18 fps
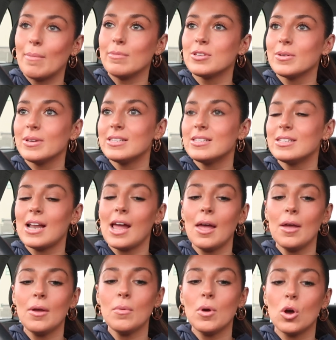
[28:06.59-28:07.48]
So it's
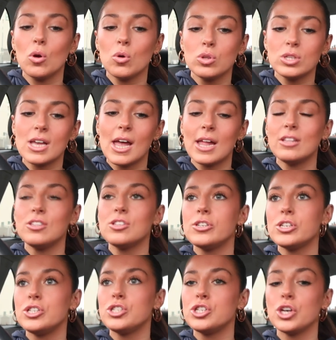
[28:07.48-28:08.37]
now 10
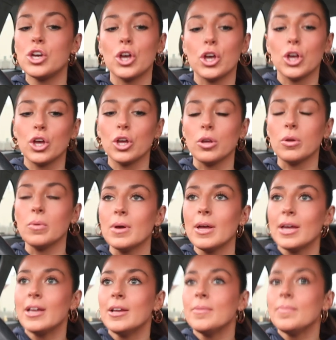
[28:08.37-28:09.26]
to
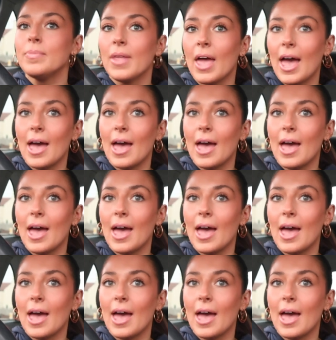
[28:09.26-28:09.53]
2.